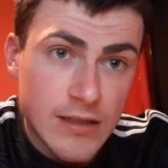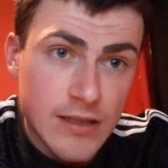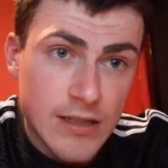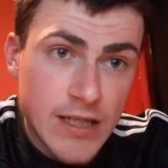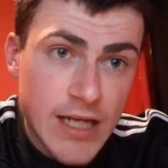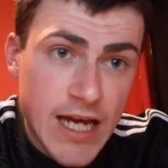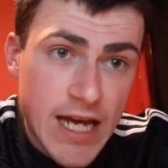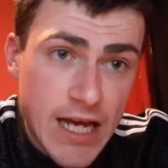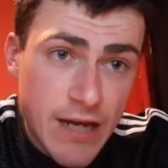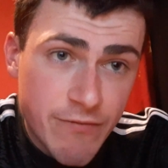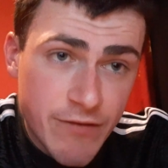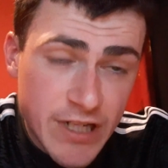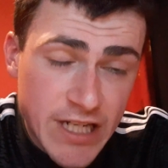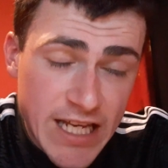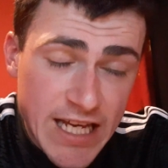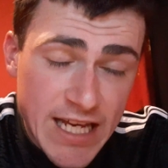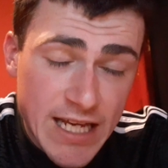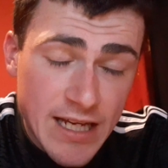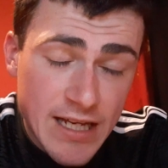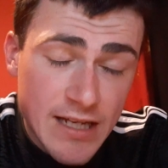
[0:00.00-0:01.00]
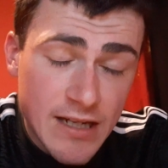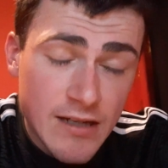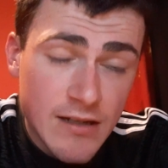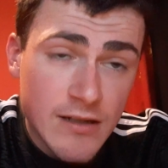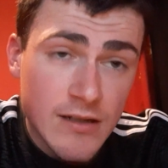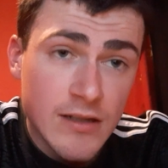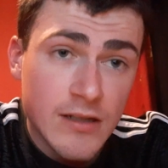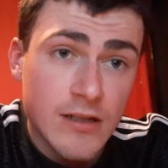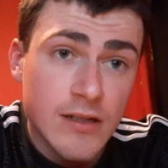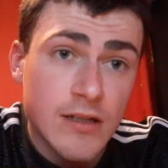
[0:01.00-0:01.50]
Kearney.
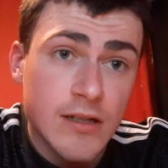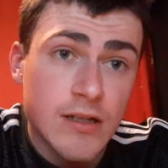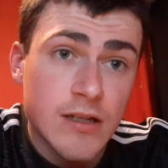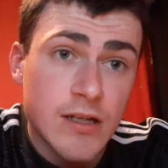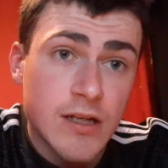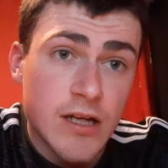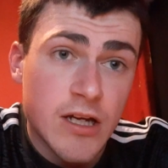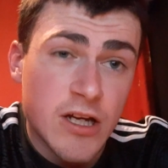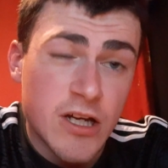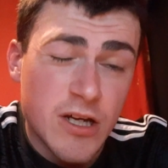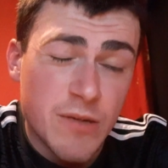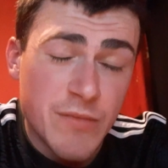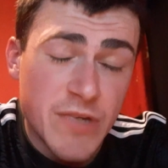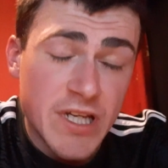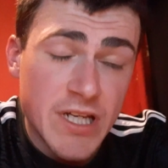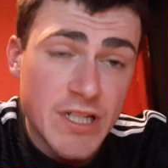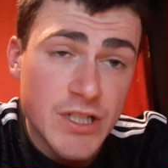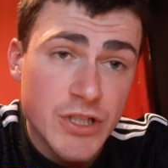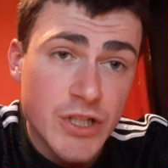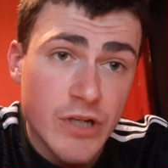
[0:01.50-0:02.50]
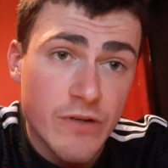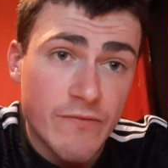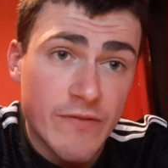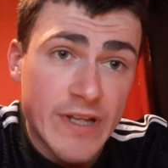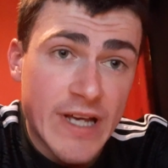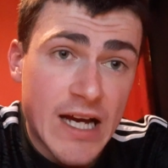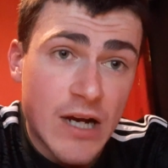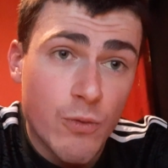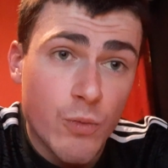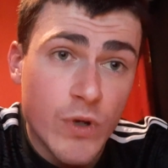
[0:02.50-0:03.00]
He's
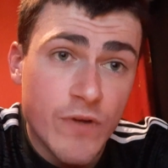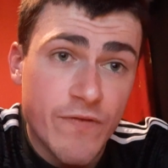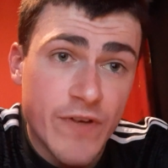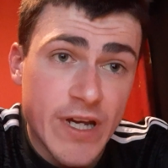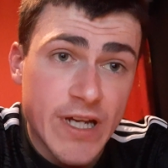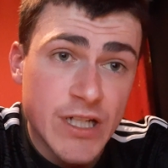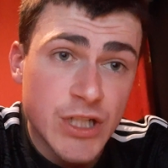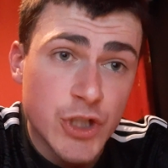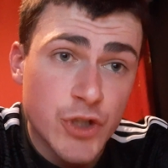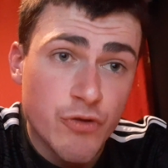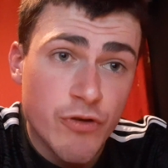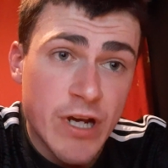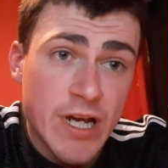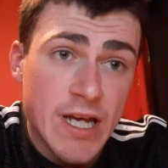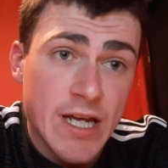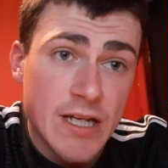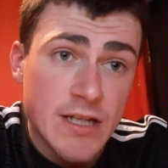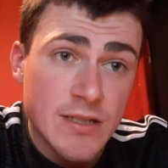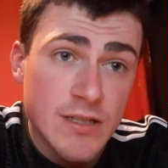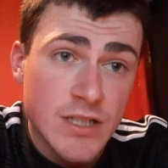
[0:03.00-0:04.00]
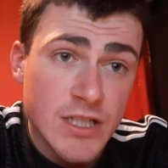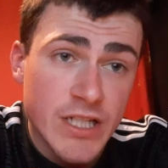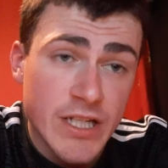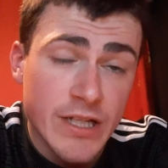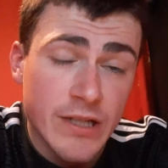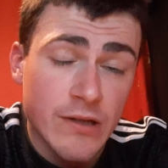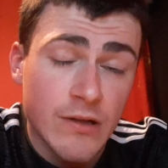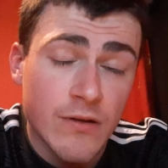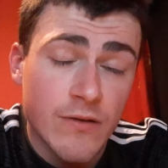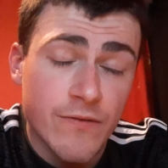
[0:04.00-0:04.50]
currently out with injury
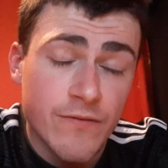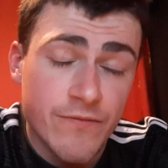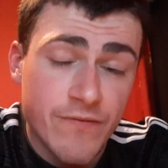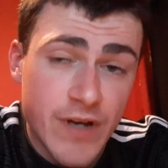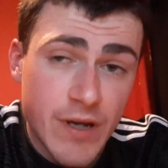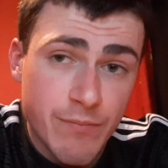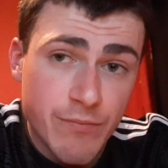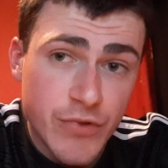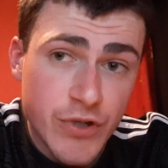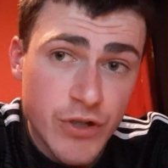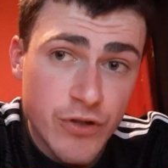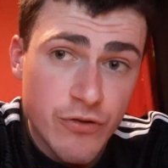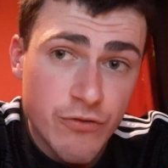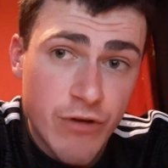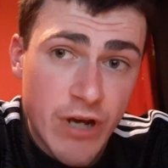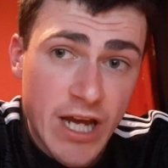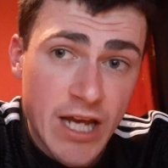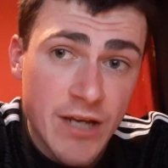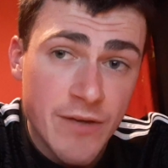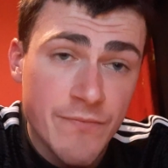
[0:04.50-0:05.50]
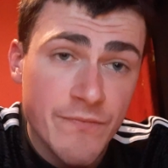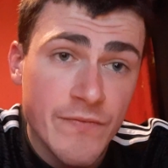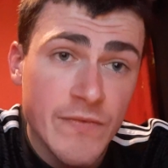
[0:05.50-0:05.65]
until February.